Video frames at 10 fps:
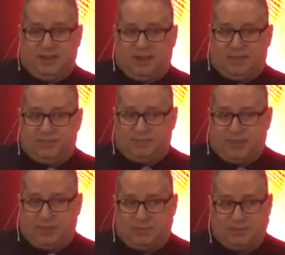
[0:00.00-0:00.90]

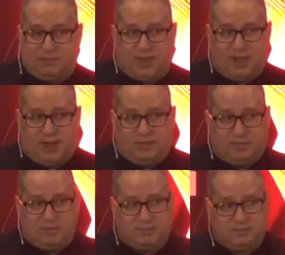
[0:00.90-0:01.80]
A lot
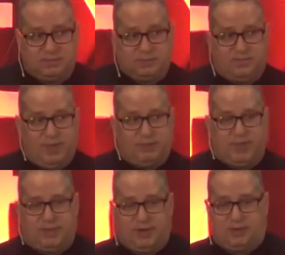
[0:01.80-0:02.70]
of
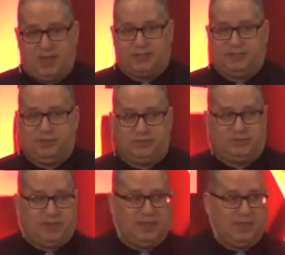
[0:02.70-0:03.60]
people out there like to
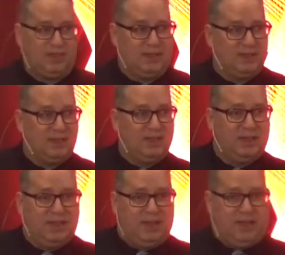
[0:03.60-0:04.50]
use the
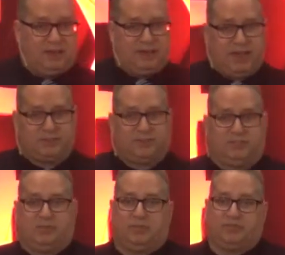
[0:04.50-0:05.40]
international
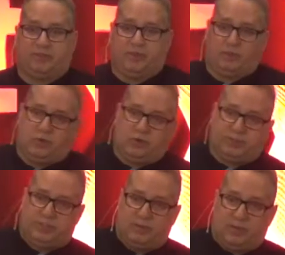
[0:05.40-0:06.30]
symbol for you're the
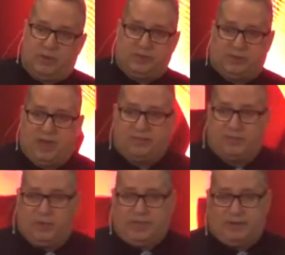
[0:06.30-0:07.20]
world's number one
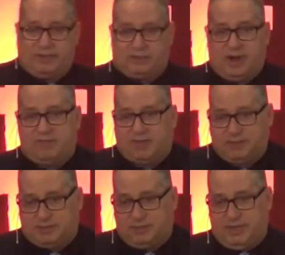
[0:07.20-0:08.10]
driver when they're in traffic
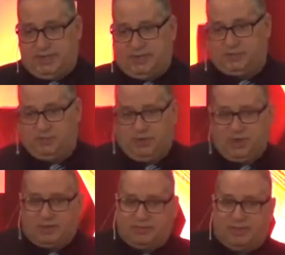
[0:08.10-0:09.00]
and somebody cuts you
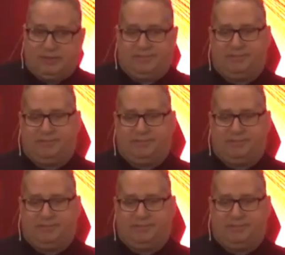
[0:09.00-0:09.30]
off.